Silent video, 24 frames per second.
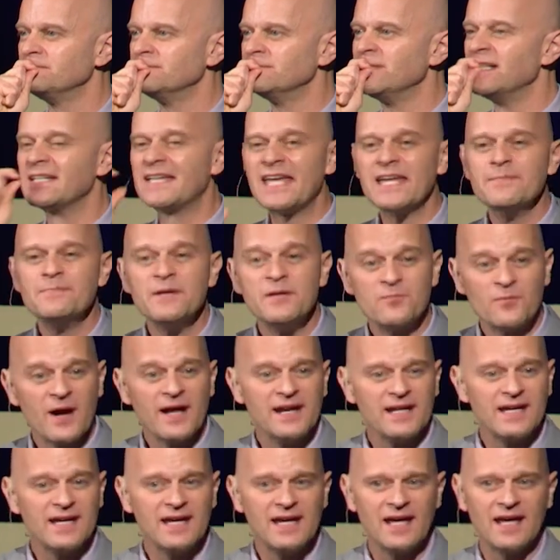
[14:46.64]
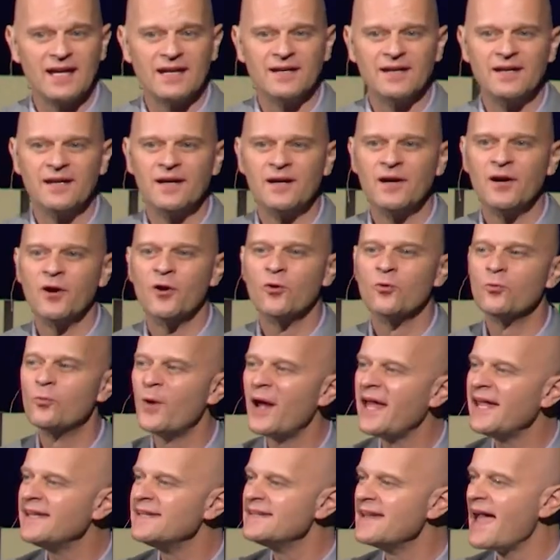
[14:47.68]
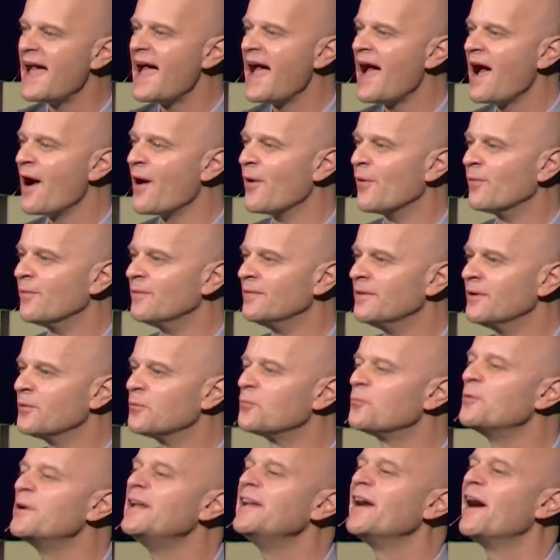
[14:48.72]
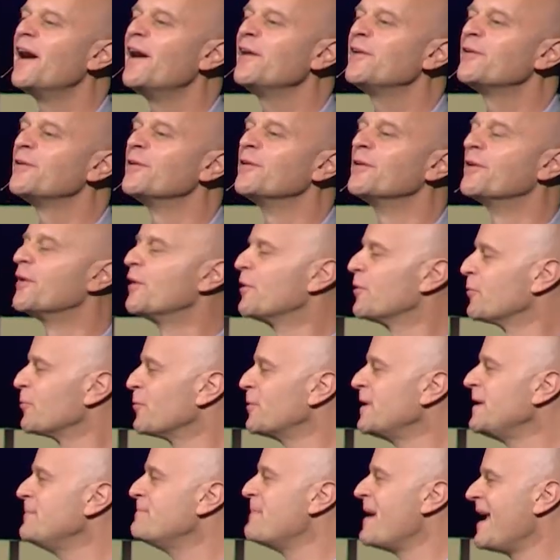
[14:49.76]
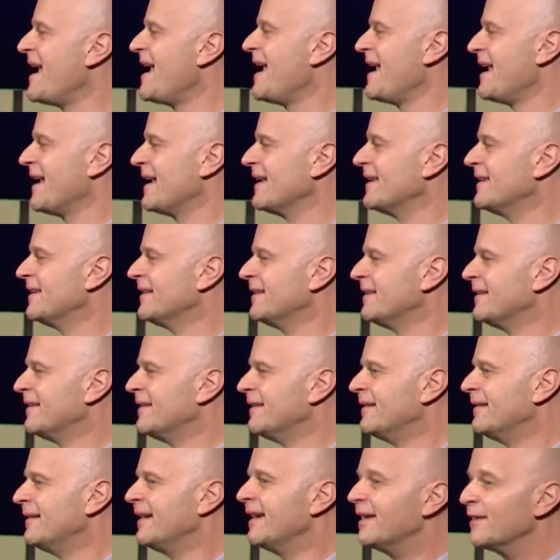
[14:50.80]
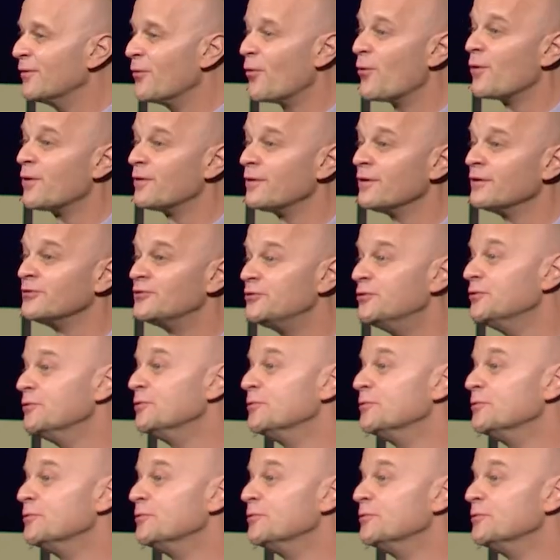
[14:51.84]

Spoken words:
can be read again, read now, re-uttered, remade in order to